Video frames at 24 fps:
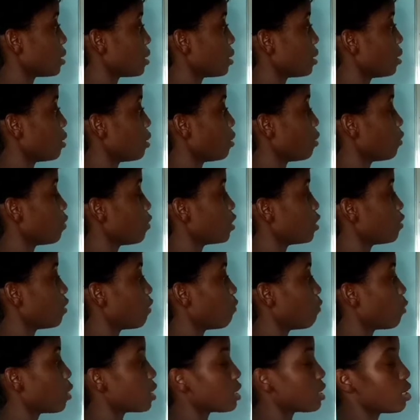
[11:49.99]
The derivative
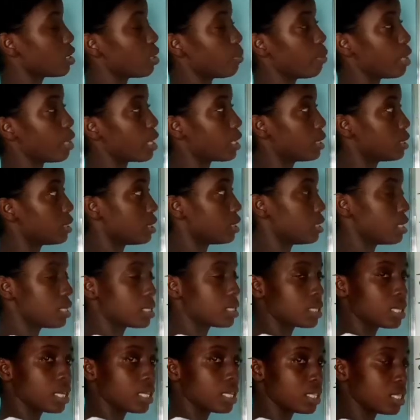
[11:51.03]
of what's in the bracket in this
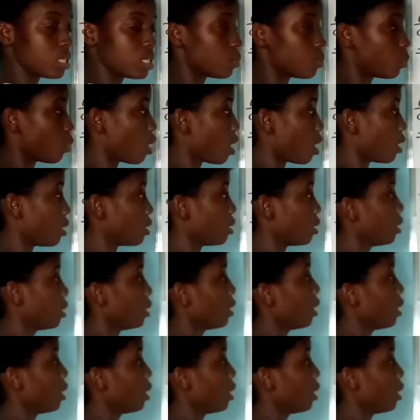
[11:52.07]
case is 1.